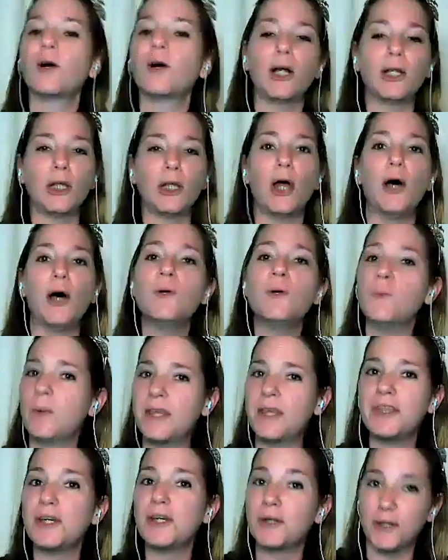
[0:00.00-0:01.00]
alone oh,
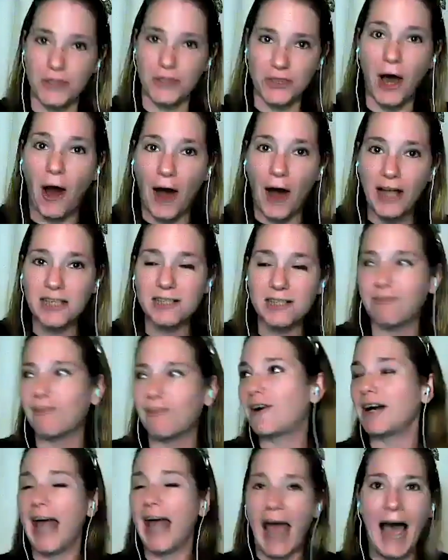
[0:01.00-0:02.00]
with no. your thoughts for
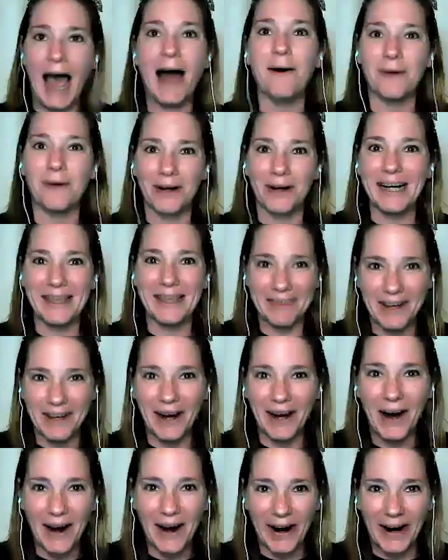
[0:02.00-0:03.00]
an hour in the
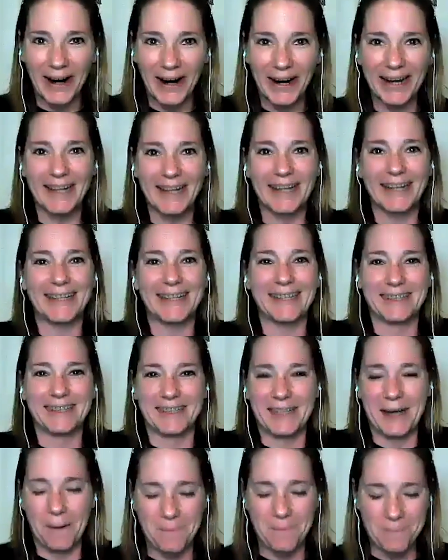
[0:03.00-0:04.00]
car,
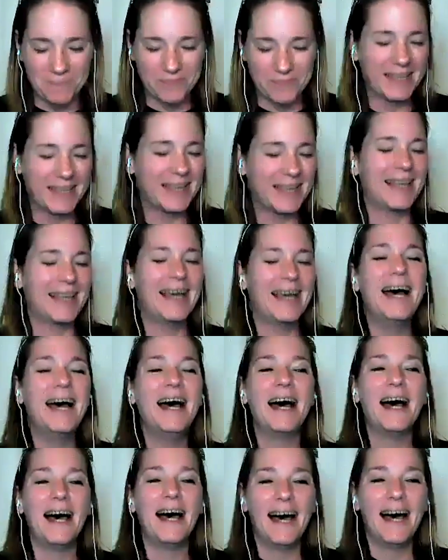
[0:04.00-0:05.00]
yes,